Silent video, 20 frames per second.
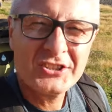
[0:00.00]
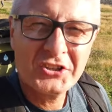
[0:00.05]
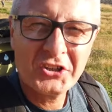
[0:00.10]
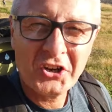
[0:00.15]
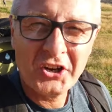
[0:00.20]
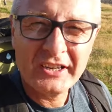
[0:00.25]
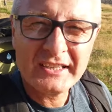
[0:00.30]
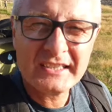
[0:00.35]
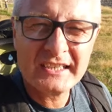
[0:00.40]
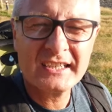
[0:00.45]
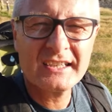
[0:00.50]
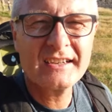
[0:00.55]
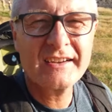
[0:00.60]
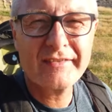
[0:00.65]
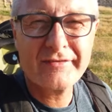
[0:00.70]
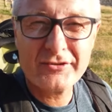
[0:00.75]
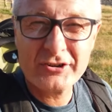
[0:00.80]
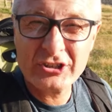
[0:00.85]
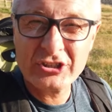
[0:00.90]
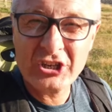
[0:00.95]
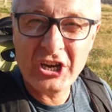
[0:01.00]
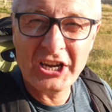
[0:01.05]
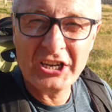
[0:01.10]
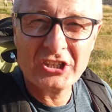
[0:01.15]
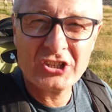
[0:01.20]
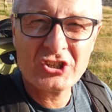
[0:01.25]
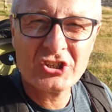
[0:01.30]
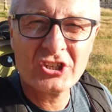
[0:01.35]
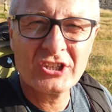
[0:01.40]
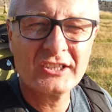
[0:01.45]
Tonight, for a
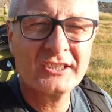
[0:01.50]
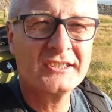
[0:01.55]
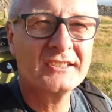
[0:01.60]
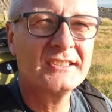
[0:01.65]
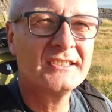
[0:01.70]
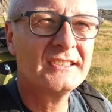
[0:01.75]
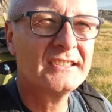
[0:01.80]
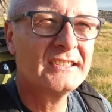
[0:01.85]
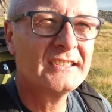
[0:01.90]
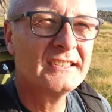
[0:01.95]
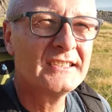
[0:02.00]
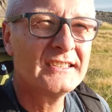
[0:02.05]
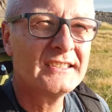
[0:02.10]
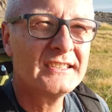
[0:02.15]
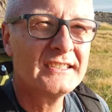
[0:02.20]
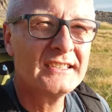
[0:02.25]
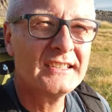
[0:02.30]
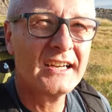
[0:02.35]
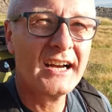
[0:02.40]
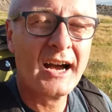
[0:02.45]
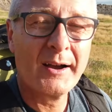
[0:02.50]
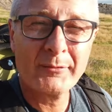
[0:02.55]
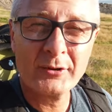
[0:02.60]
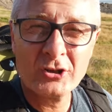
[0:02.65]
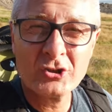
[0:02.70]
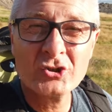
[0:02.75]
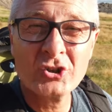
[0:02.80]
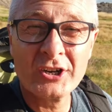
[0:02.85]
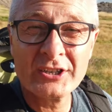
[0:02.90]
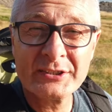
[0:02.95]
change, I'm
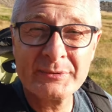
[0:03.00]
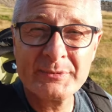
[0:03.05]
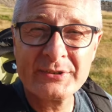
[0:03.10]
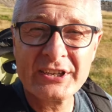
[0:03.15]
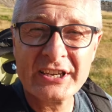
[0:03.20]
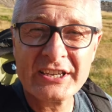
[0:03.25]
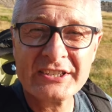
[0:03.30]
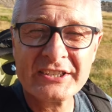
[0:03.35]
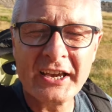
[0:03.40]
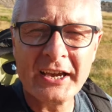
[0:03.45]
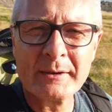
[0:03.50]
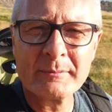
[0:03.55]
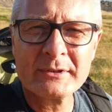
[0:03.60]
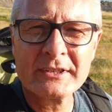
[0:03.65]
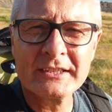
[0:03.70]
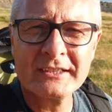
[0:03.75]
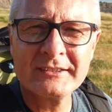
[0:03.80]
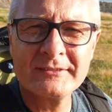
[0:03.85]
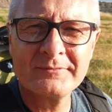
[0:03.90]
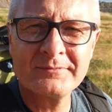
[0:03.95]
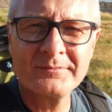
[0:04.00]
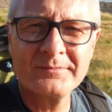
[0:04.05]
going to try some seascapes.